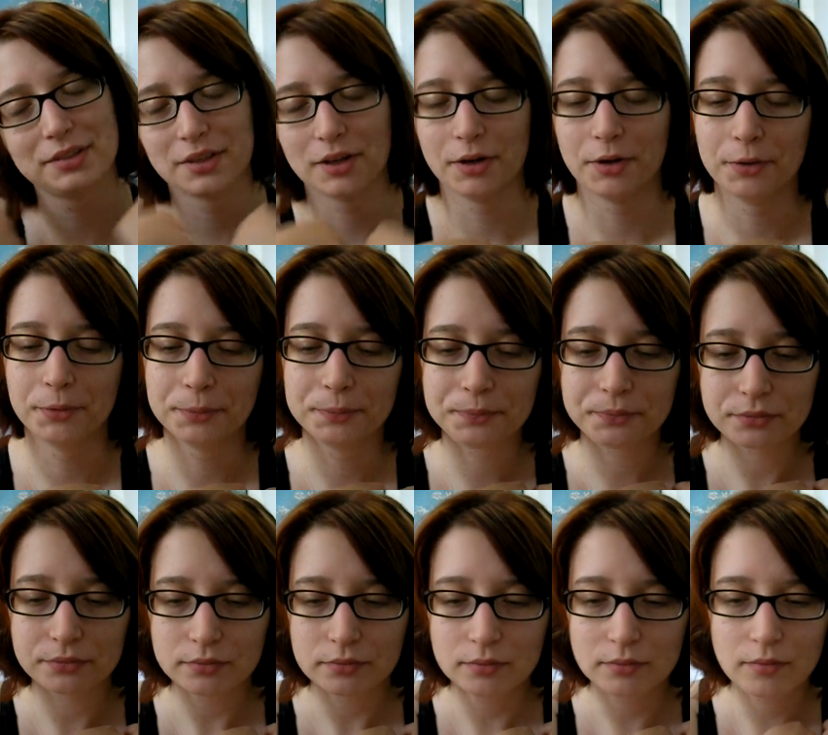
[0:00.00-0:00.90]
So
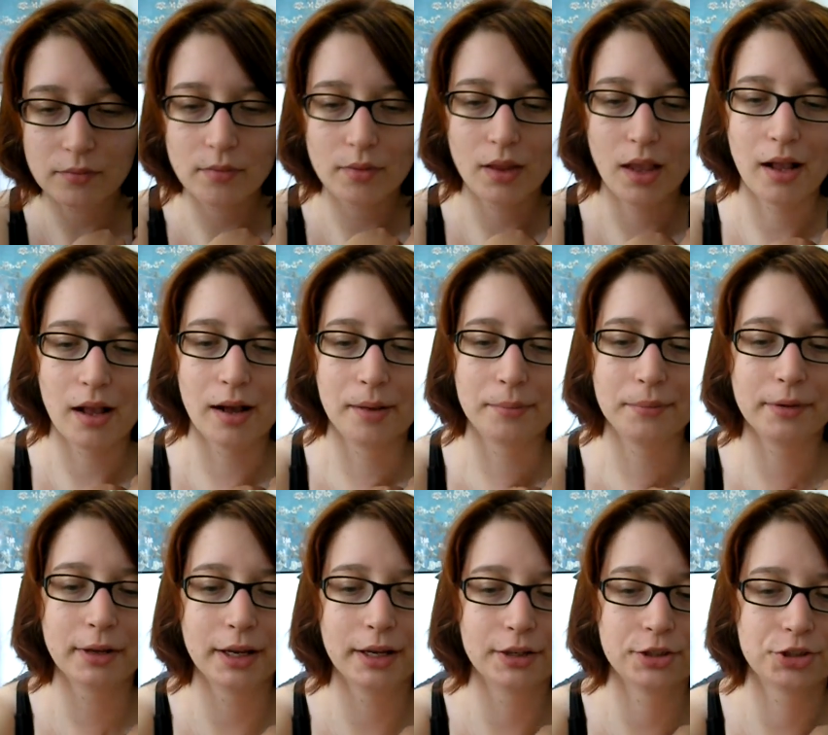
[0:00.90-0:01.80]

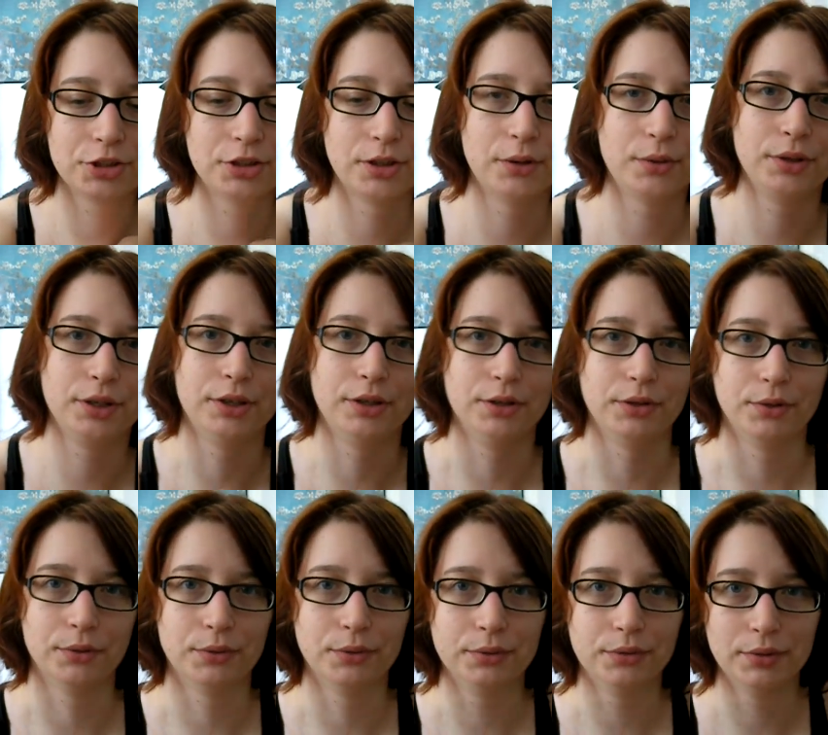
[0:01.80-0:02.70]
I'm going to show
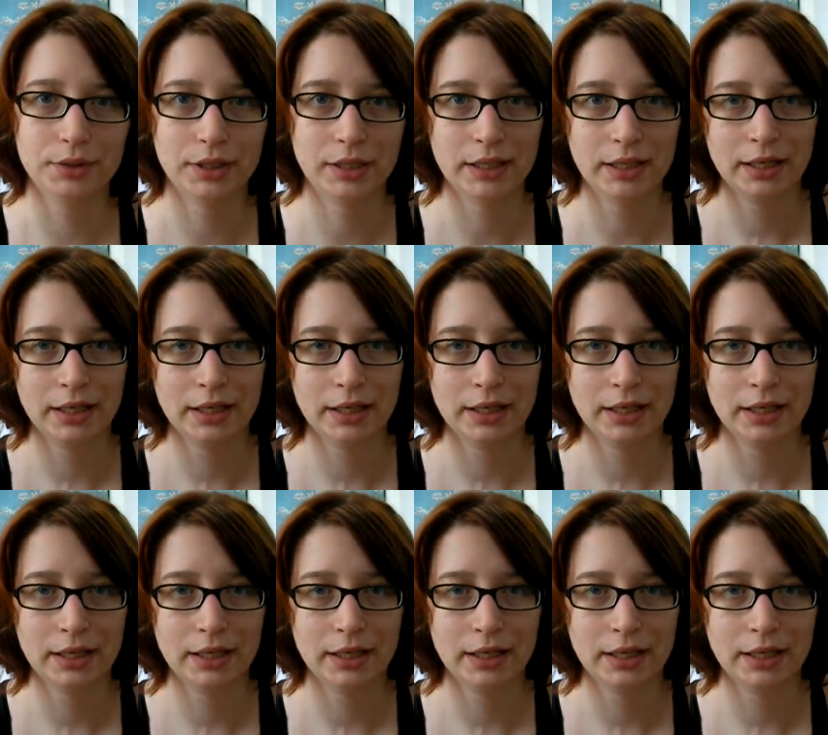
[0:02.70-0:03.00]
you,